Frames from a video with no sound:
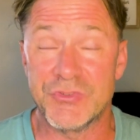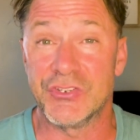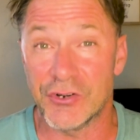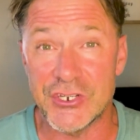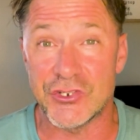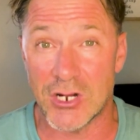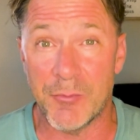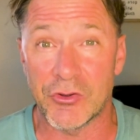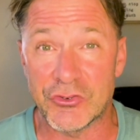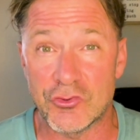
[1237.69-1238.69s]
serious
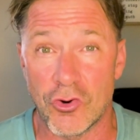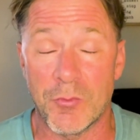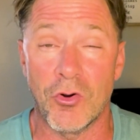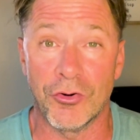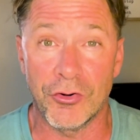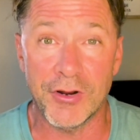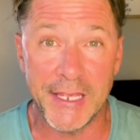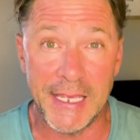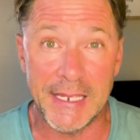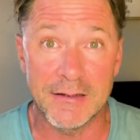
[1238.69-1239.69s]
tropical storm or
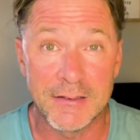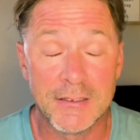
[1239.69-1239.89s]
hurricane,